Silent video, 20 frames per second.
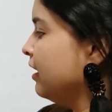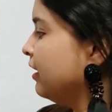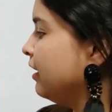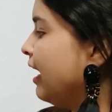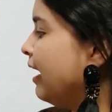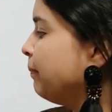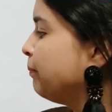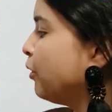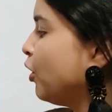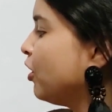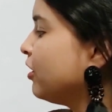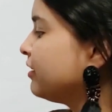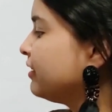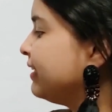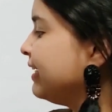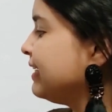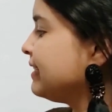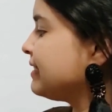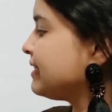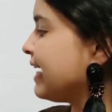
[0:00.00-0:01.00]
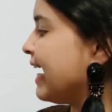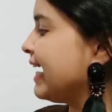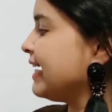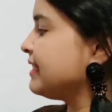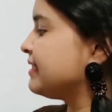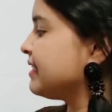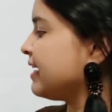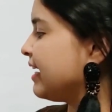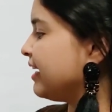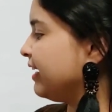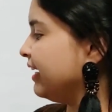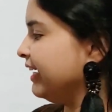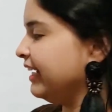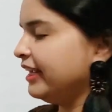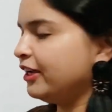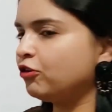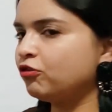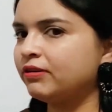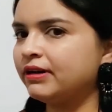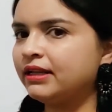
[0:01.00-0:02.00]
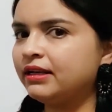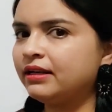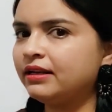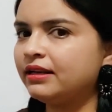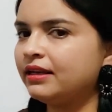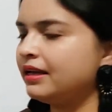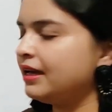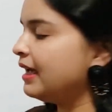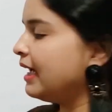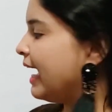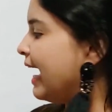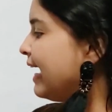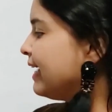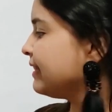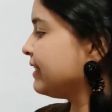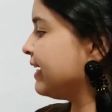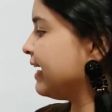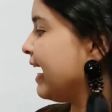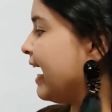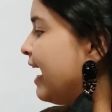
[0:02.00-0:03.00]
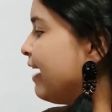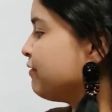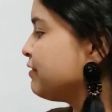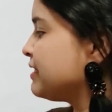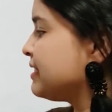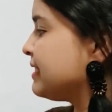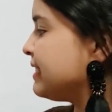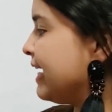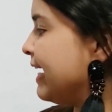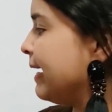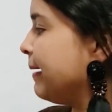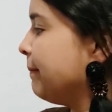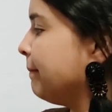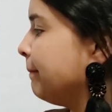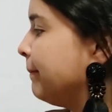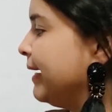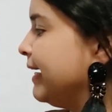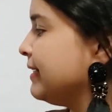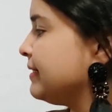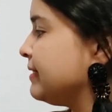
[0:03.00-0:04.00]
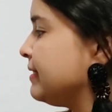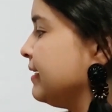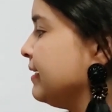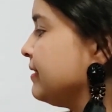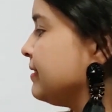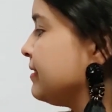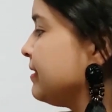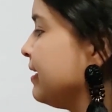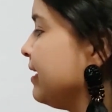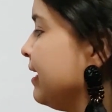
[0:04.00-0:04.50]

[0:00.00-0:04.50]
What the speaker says: Now both these sides are equal and they have same bases.